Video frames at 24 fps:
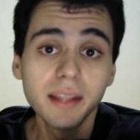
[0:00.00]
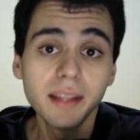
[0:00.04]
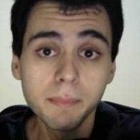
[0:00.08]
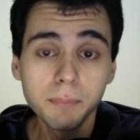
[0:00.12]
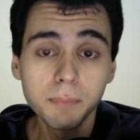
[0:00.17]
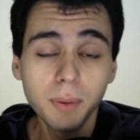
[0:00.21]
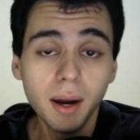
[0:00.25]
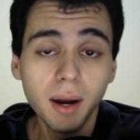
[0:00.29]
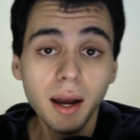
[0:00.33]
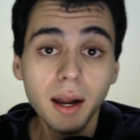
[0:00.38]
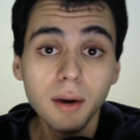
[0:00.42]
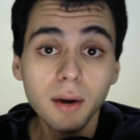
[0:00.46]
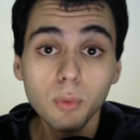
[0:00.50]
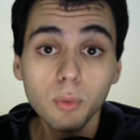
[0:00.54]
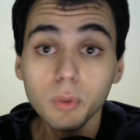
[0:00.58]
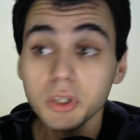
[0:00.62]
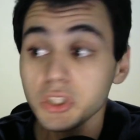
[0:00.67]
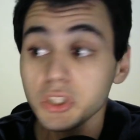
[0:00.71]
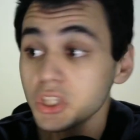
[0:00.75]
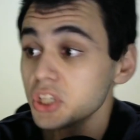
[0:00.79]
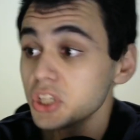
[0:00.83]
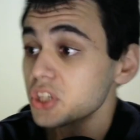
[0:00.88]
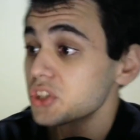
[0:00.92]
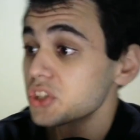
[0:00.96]
empire
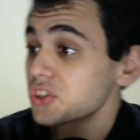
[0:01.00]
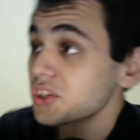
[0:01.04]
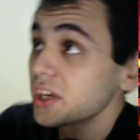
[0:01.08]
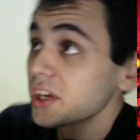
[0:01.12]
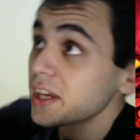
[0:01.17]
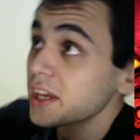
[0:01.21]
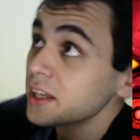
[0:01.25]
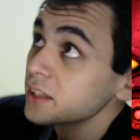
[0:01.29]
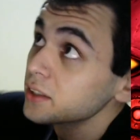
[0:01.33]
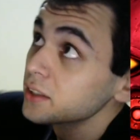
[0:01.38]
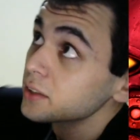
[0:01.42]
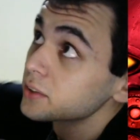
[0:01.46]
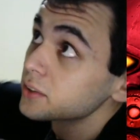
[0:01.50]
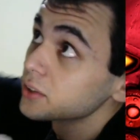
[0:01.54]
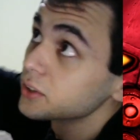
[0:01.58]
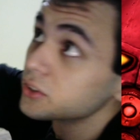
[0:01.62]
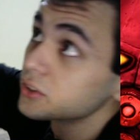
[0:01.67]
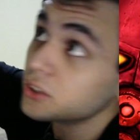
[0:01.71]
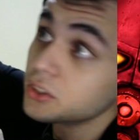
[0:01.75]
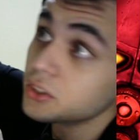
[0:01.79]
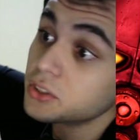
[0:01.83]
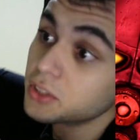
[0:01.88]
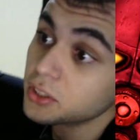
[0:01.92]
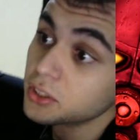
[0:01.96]
which is in
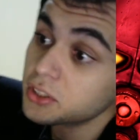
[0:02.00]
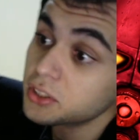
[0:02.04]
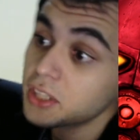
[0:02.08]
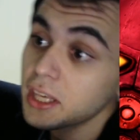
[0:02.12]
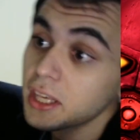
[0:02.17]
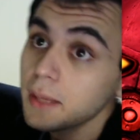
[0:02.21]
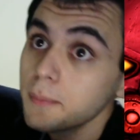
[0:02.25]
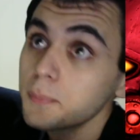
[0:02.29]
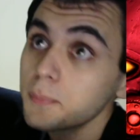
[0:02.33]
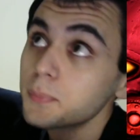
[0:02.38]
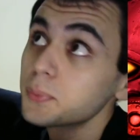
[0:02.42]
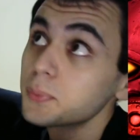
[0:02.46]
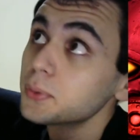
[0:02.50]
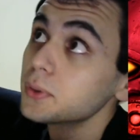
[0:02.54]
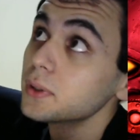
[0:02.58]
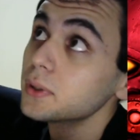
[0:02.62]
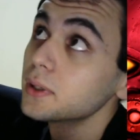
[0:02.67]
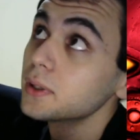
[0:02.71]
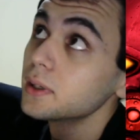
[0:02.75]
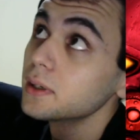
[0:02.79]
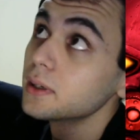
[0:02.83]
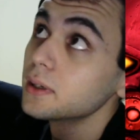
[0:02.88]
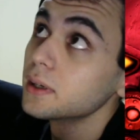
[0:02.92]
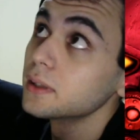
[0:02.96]
the, the deep,
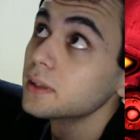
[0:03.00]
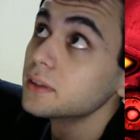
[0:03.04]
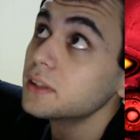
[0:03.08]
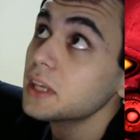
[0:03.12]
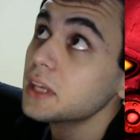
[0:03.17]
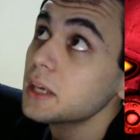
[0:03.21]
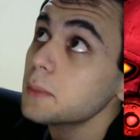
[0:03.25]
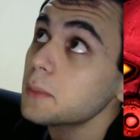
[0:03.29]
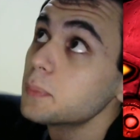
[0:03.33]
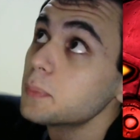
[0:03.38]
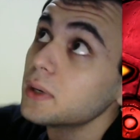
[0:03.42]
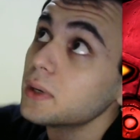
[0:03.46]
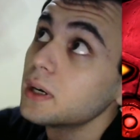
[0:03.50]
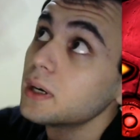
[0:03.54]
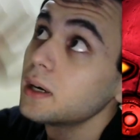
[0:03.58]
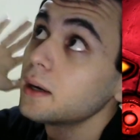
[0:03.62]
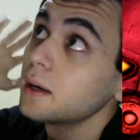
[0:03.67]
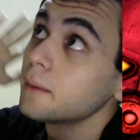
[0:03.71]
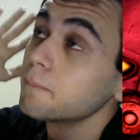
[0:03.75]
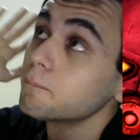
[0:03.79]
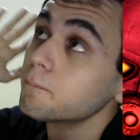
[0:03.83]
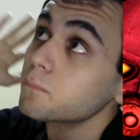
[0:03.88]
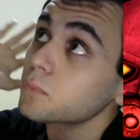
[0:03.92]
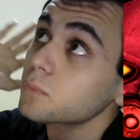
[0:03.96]
deep uh,
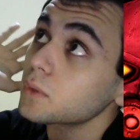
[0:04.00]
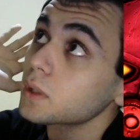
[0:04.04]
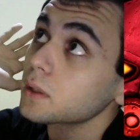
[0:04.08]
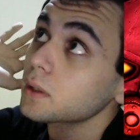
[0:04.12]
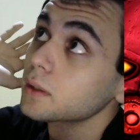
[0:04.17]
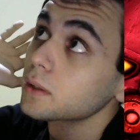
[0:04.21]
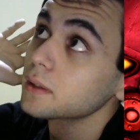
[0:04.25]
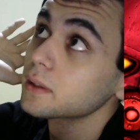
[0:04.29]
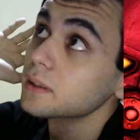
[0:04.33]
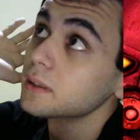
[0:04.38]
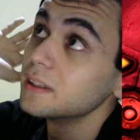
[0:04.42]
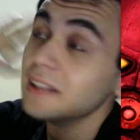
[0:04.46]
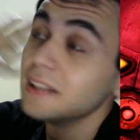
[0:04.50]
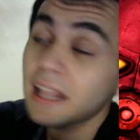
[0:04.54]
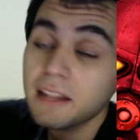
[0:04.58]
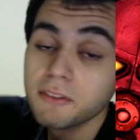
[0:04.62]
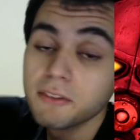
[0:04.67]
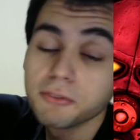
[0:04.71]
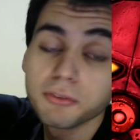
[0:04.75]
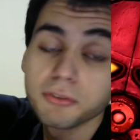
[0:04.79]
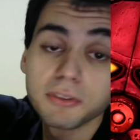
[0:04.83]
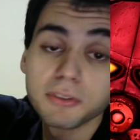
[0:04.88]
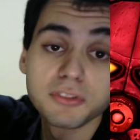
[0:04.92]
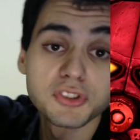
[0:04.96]

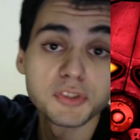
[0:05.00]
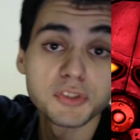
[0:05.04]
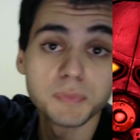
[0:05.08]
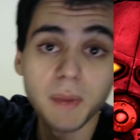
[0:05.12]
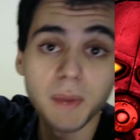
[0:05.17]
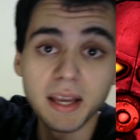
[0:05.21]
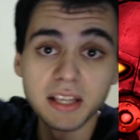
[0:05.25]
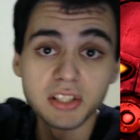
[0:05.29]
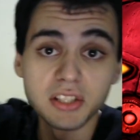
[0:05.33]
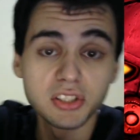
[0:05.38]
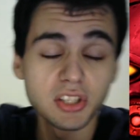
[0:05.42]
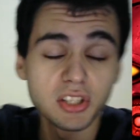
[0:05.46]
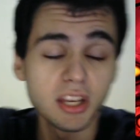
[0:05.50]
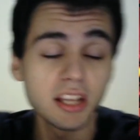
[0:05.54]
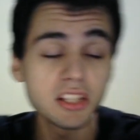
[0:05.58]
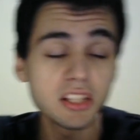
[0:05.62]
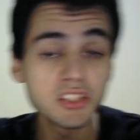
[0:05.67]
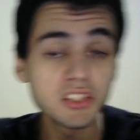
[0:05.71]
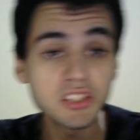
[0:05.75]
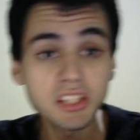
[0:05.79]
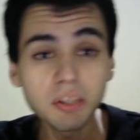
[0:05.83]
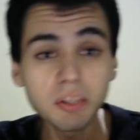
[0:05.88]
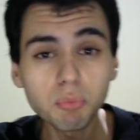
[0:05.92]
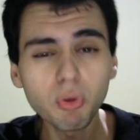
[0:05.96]
length of space. It's
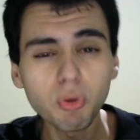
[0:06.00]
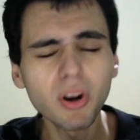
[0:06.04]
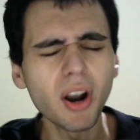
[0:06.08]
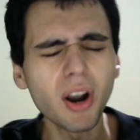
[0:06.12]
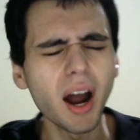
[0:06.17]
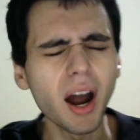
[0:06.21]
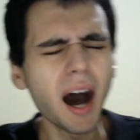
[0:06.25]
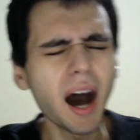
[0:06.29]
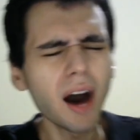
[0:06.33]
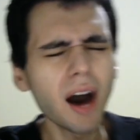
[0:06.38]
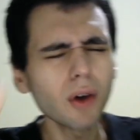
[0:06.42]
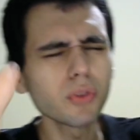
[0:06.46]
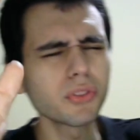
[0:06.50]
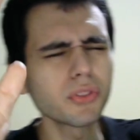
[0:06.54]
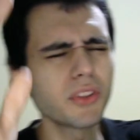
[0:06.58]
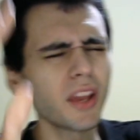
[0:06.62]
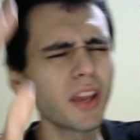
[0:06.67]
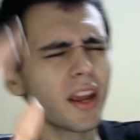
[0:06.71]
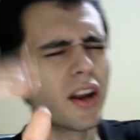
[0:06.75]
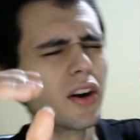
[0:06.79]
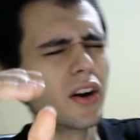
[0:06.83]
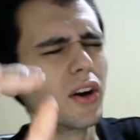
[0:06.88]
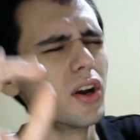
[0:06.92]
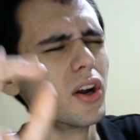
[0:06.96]
somewhere out
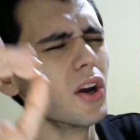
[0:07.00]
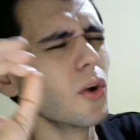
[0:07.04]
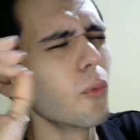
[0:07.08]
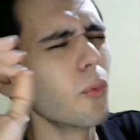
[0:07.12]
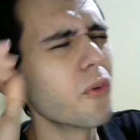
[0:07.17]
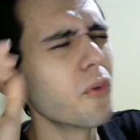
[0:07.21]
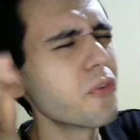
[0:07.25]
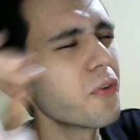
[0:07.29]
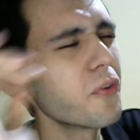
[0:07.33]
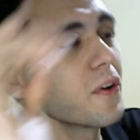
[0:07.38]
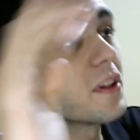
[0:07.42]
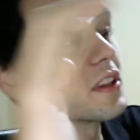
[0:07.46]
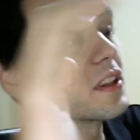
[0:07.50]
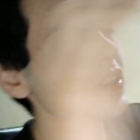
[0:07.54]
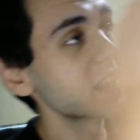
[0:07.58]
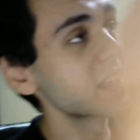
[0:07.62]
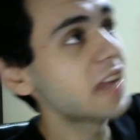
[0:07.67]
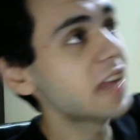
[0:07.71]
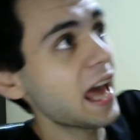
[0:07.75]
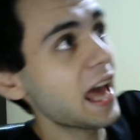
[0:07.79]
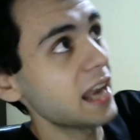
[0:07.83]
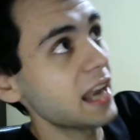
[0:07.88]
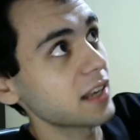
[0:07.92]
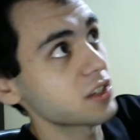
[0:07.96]
there within the
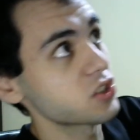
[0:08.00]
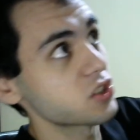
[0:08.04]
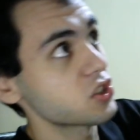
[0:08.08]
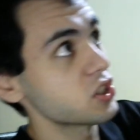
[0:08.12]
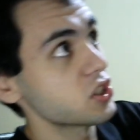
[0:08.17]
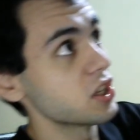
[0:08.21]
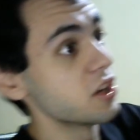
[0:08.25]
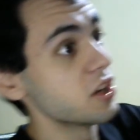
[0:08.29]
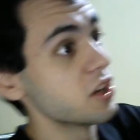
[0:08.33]
galaxy,